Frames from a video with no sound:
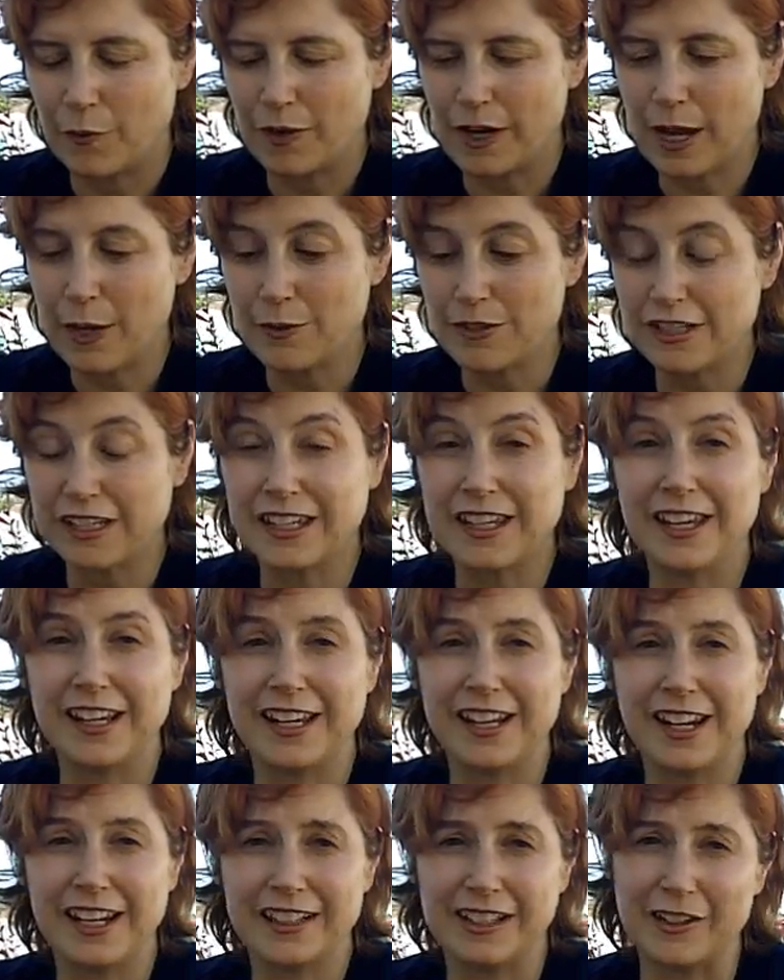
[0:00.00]
I was a
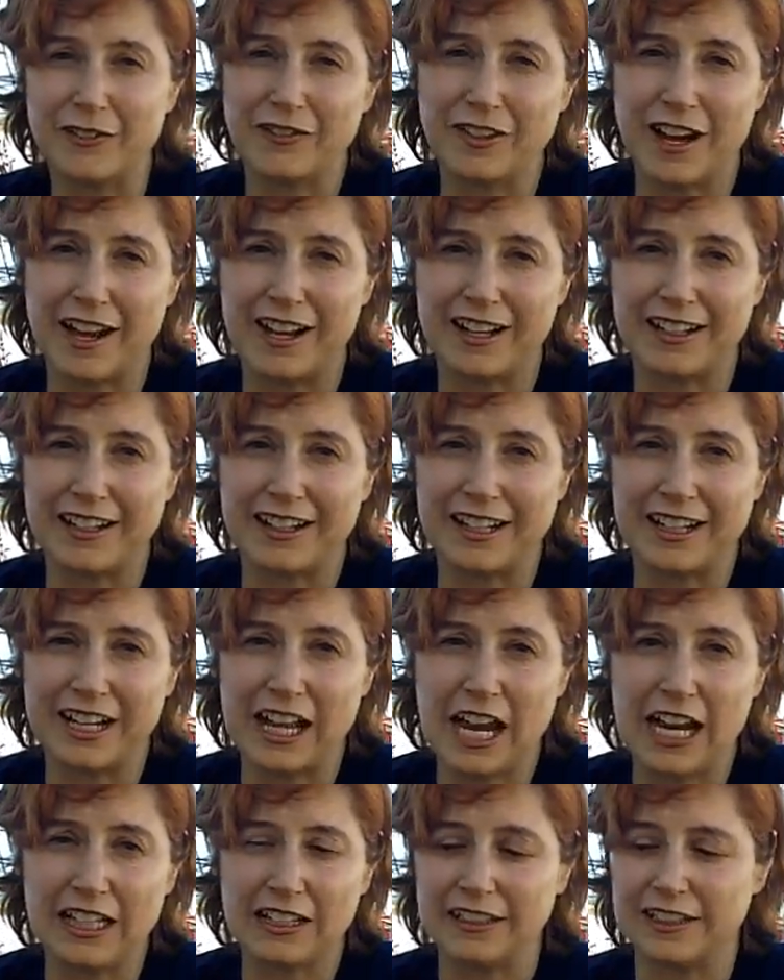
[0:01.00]
kid, I lived on
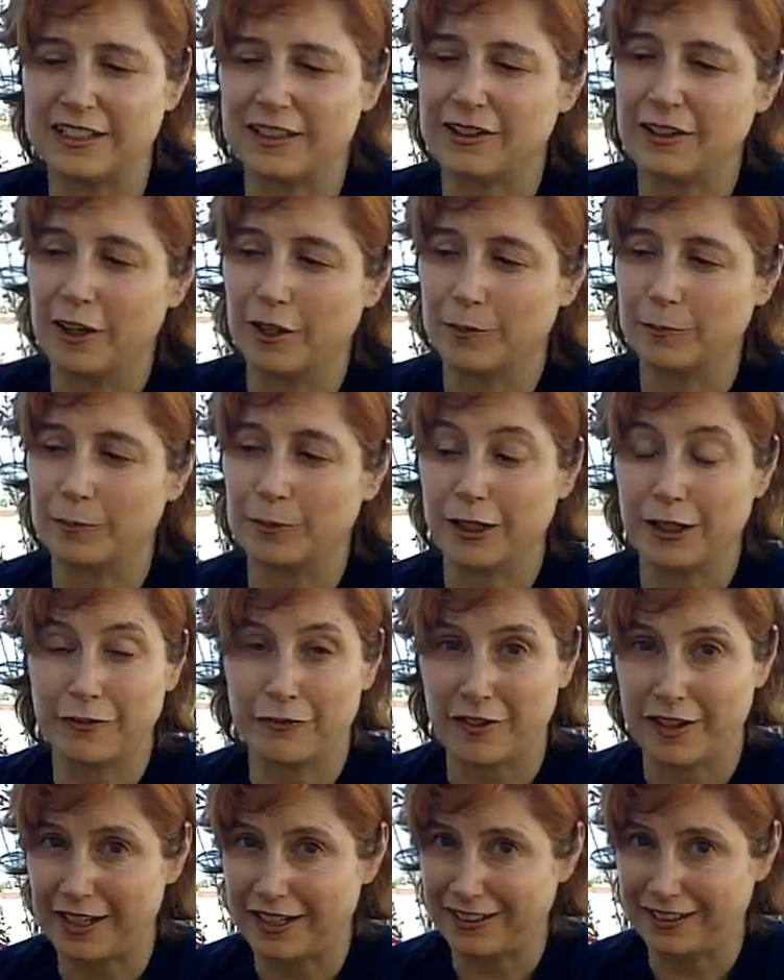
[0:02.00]
an island called
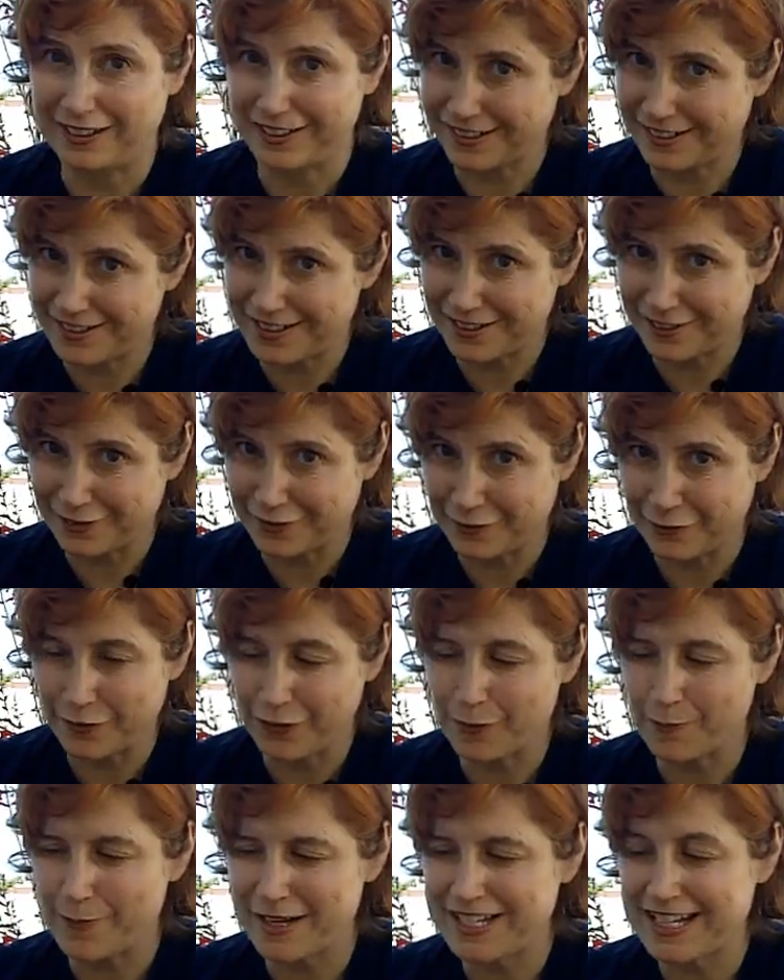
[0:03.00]
Bluff Island
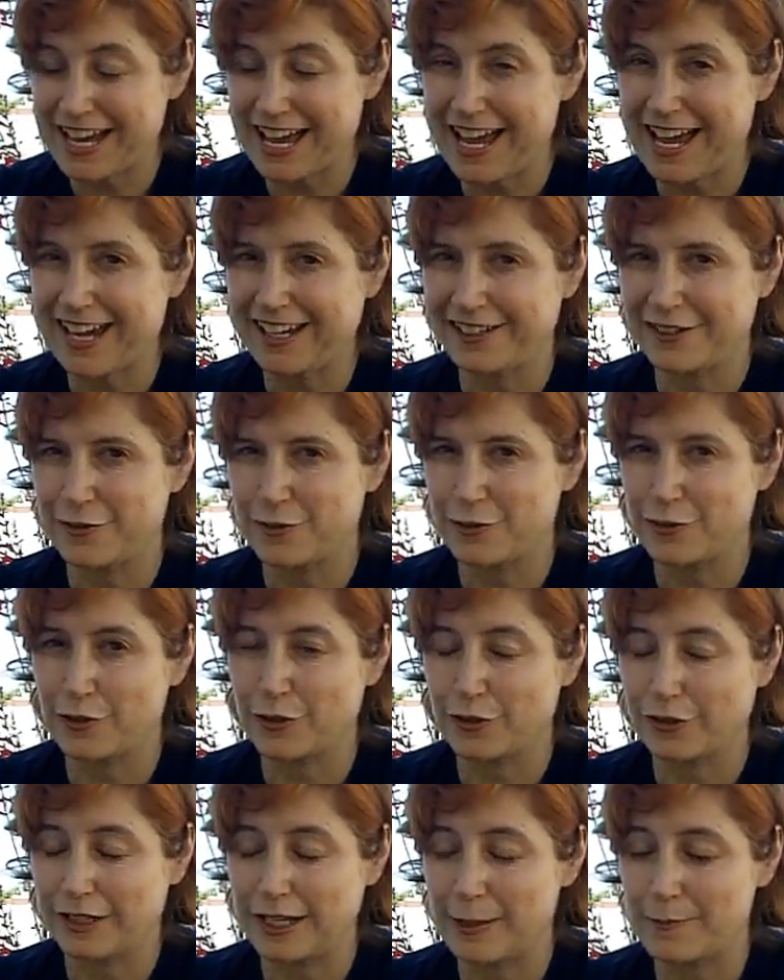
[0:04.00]
with my dad,
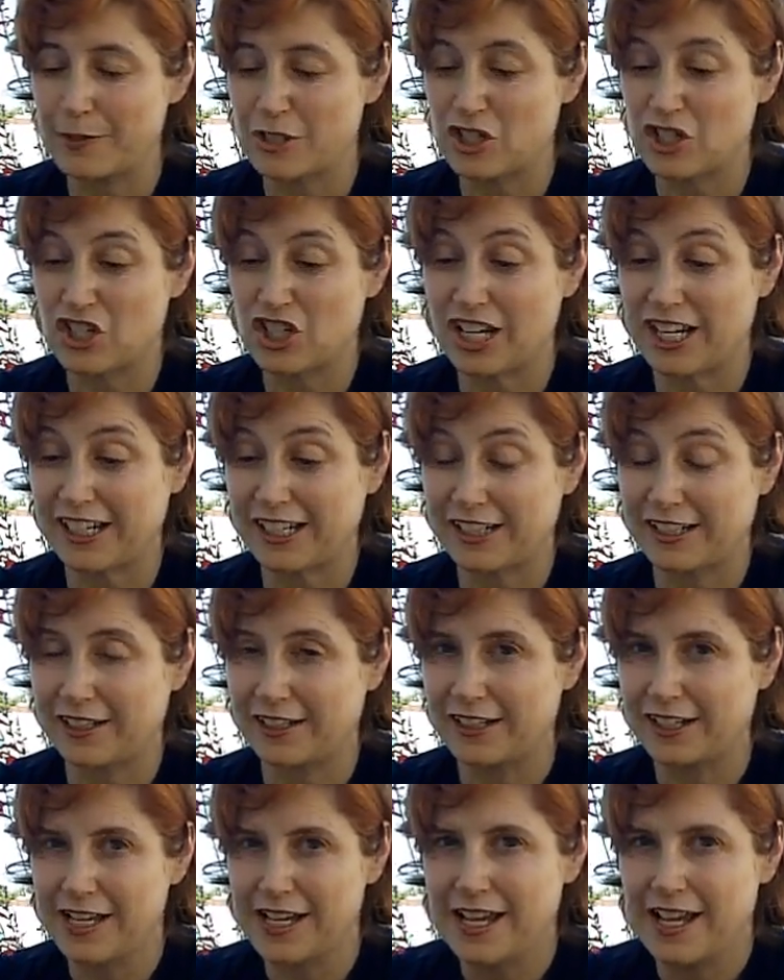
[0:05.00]
whose name is Jake,
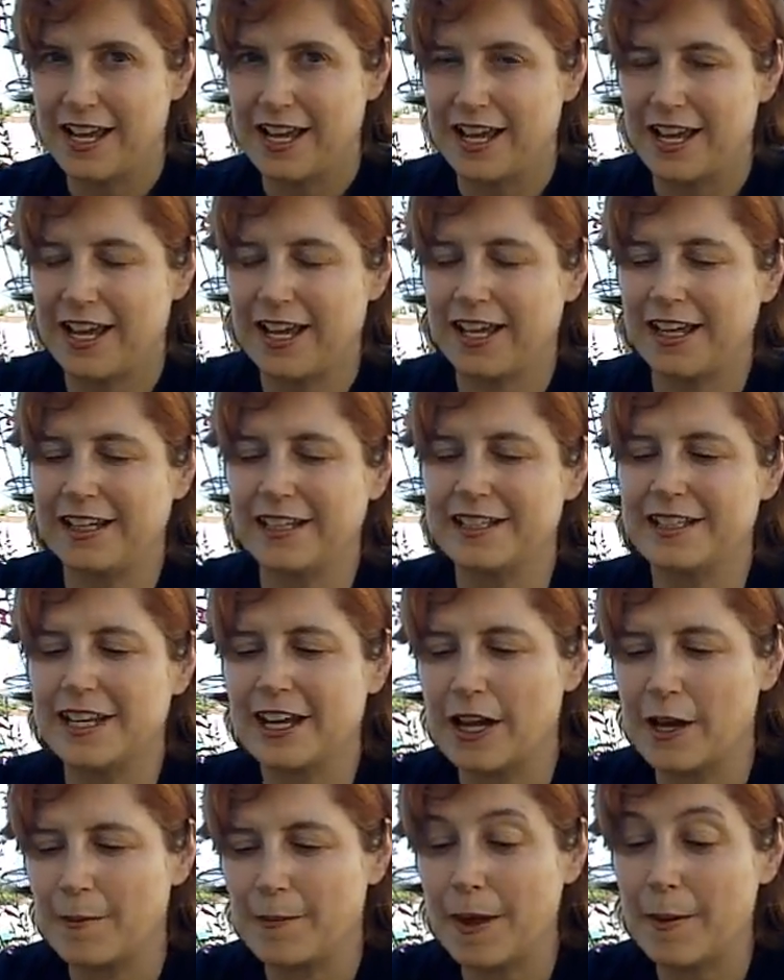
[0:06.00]
and
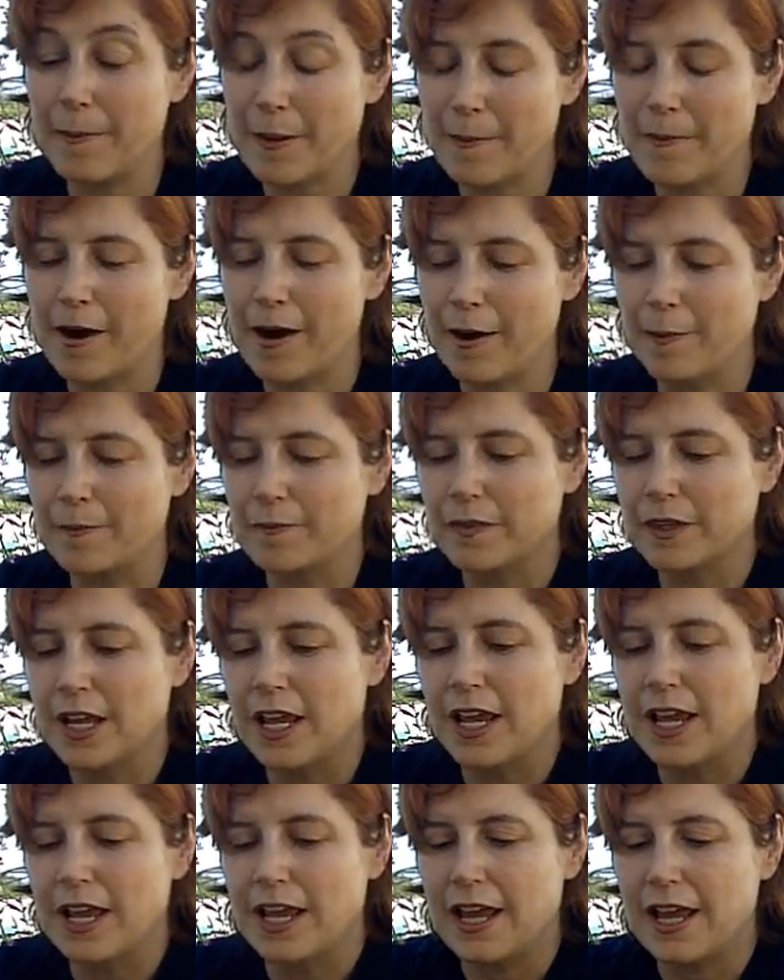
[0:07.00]
my mom.
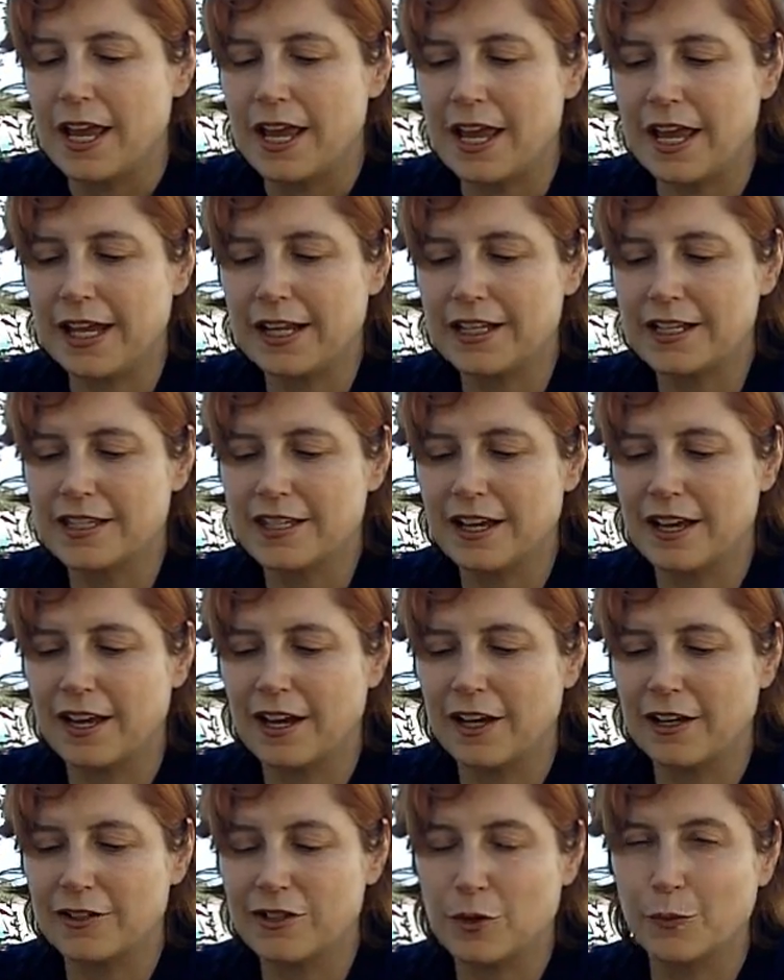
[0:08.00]
And
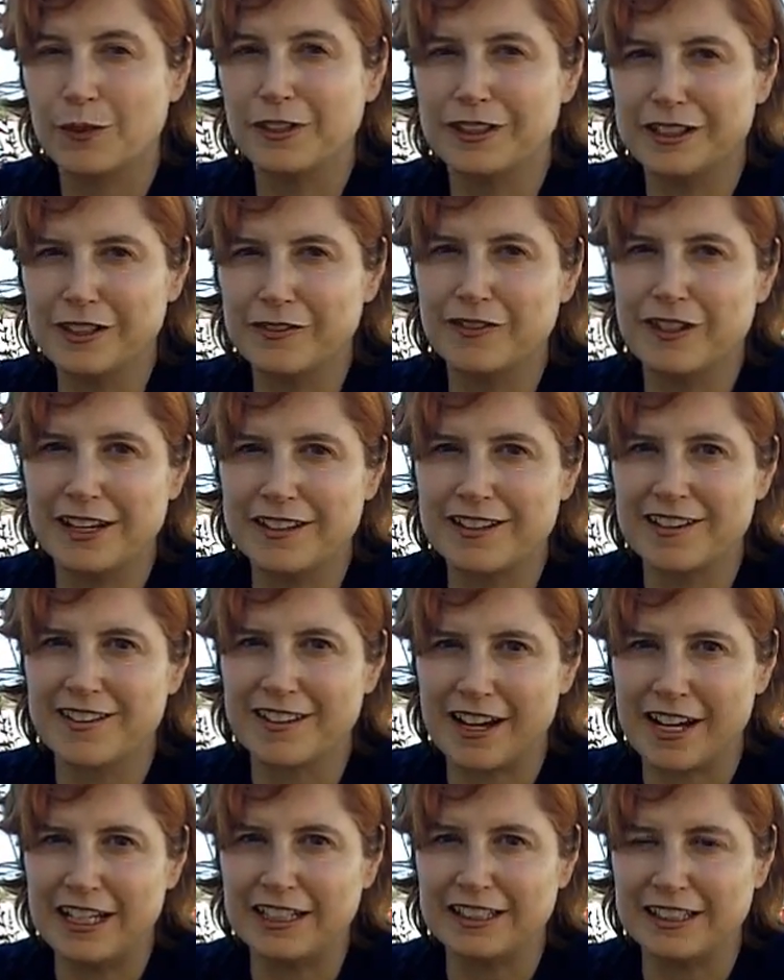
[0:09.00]
so we lived on
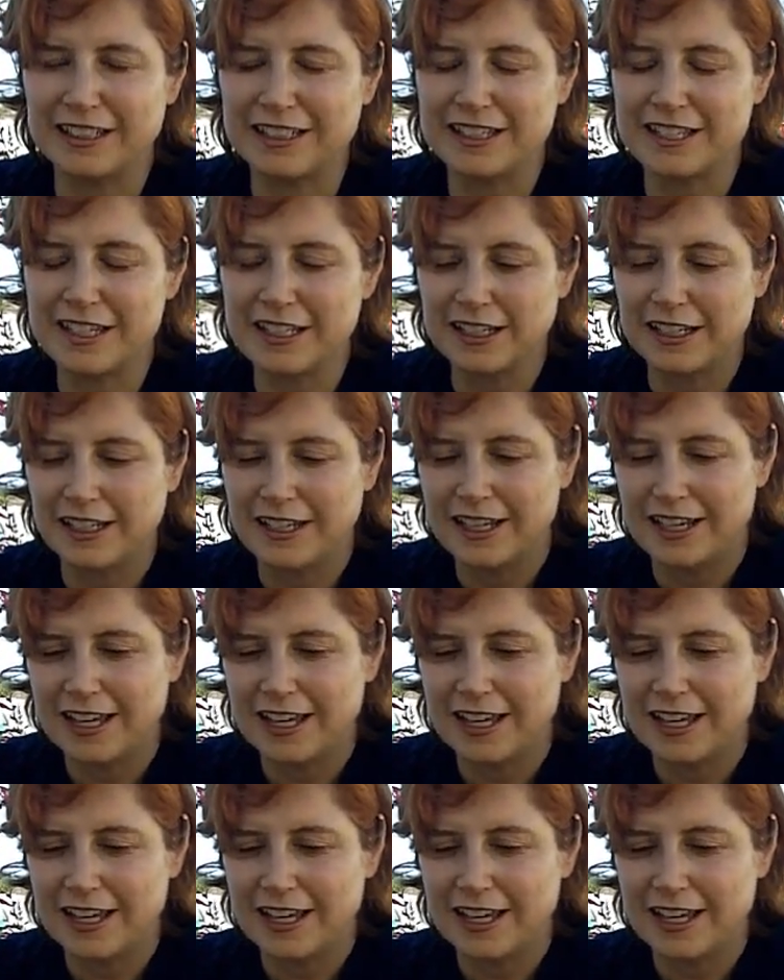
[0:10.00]
this island.